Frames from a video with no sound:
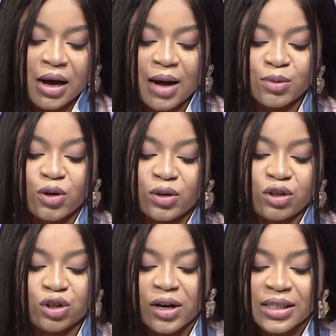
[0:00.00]
So the
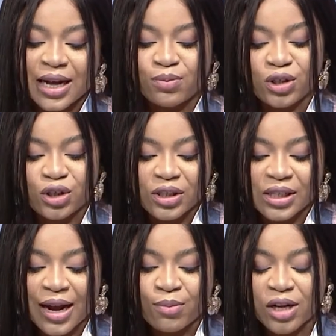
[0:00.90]
Joint Admissions
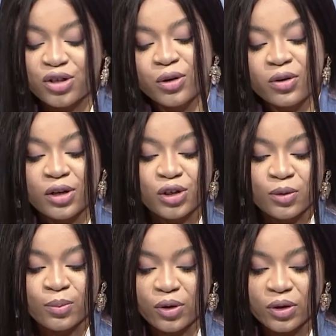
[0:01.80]
and
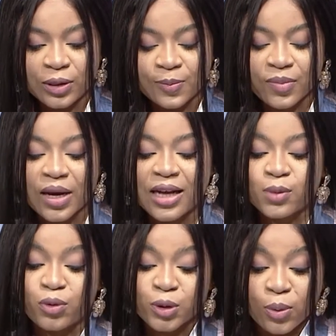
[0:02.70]
Matriculation Board has
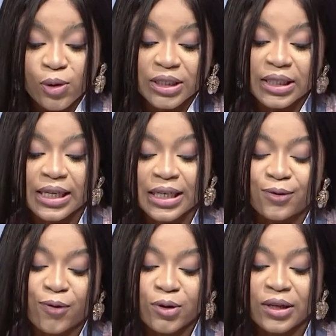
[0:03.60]
postponed the date
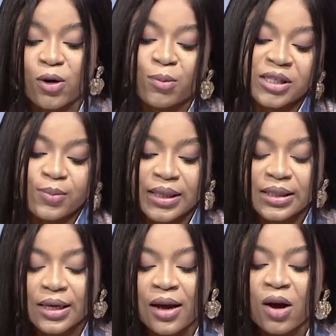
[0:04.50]
for the
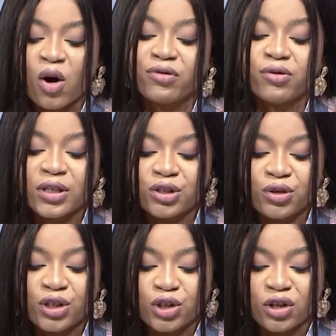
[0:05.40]
commencement of the
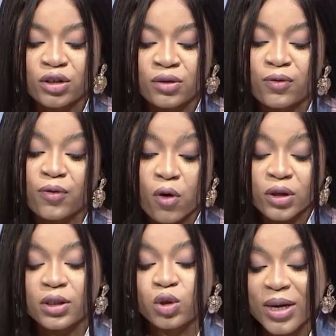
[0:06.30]
registration for
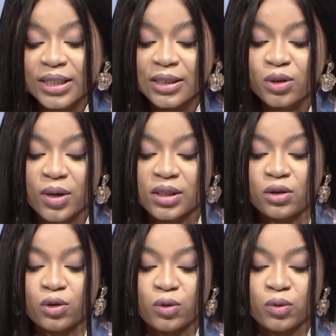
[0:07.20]
the
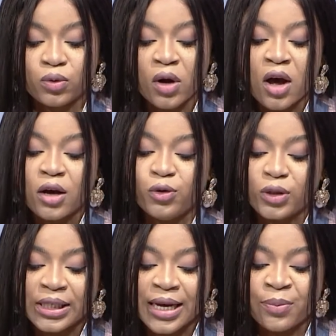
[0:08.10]
2022
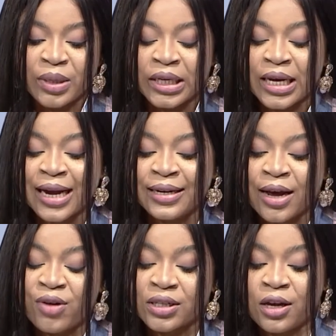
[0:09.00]
UTME and
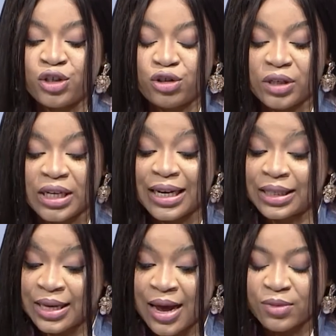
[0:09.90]
direct entry
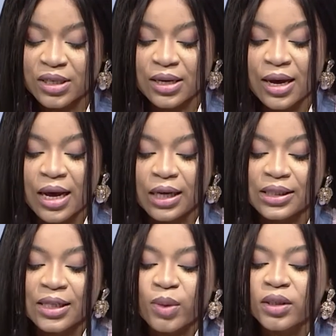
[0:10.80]
exams. A
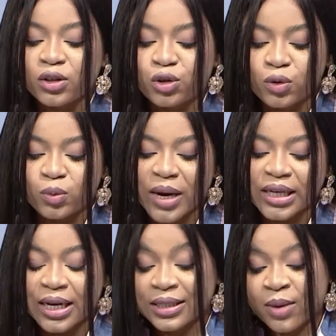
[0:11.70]
statement issued by the
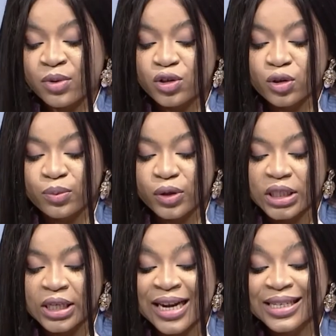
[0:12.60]
examination body
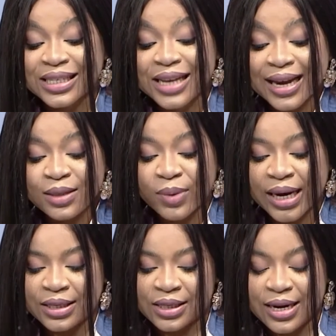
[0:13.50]
and signed by its
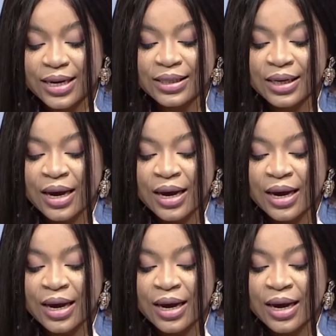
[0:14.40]
head,